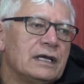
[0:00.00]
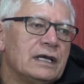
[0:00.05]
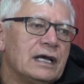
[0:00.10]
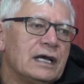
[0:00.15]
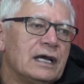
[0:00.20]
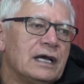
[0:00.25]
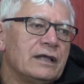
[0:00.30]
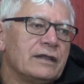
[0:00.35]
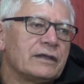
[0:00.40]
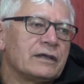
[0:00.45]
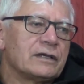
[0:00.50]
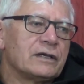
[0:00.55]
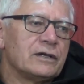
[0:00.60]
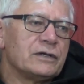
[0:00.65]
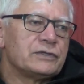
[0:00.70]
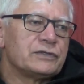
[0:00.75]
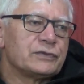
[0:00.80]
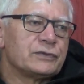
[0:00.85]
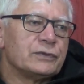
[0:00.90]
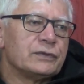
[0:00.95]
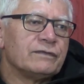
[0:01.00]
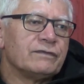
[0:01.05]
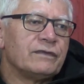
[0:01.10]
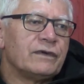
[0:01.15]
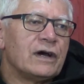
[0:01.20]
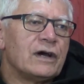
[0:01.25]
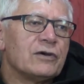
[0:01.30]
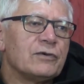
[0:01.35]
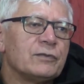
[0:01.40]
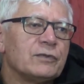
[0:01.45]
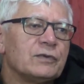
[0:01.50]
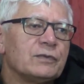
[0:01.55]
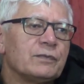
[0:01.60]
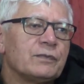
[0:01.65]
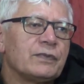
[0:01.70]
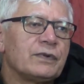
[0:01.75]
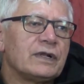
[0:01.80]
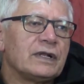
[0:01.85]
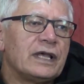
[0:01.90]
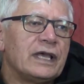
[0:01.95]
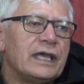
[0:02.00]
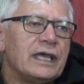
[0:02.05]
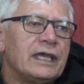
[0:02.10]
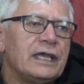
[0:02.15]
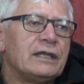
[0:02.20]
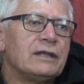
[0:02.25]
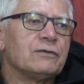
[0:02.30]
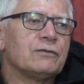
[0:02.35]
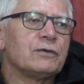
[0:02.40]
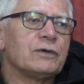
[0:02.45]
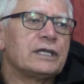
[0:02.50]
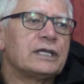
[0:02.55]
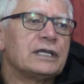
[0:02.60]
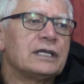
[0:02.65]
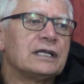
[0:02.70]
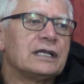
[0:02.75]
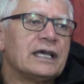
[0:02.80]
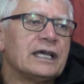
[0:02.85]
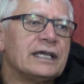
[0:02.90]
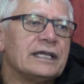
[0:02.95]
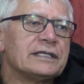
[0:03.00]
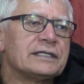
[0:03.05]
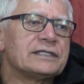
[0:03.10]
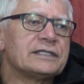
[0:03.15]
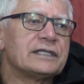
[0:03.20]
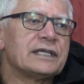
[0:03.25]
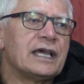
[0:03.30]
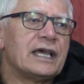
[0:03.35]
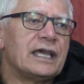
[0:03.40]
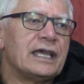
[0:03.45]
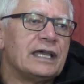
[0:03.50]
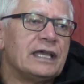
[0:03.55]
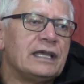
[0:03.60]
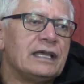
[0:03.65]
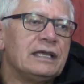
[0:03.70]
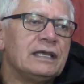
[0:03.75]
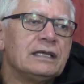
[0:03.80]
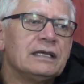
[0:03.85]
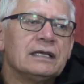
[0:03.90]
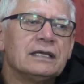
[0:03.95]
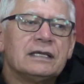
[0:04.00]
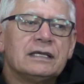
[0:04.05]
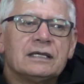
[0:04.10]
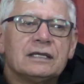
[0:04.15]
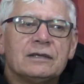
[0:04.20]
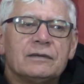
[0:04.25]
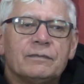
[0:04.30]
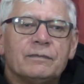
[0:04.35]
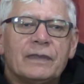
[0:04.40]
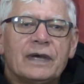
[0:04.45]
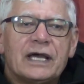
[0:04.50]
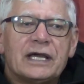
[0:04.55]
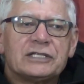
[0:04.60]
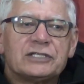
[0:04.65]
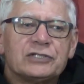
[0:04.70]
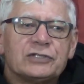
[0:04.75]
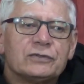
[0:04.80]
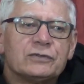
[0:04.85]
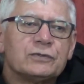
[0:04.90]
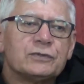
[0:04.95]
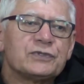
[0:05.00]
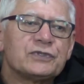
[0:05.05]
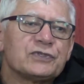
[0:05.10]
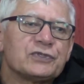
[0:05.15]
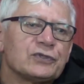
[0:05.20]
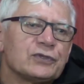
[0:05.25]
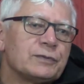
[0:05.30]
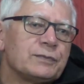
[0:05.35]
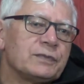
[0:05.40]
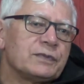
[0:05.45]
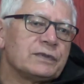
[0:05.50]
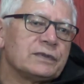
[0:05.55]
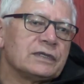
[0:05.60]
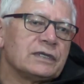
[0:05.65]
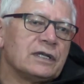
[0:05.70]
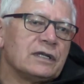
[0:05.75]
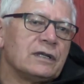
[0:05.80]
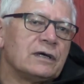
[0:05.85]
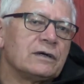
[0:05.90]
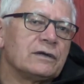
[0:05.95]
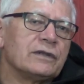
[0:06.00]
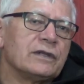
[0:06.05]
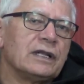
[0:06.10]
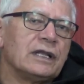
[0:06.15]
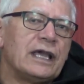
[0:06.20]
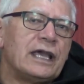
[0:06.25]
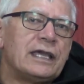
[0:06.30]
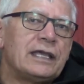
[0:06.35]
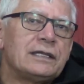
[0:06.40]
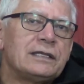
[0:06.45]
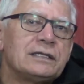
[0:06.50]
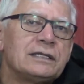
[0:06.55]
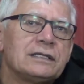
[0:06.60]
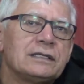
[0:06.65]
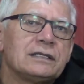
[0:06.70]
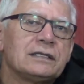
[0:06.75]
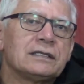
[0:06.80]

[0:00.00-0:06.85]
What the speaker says: the coastal environment plan regulates a marginal strip along the land,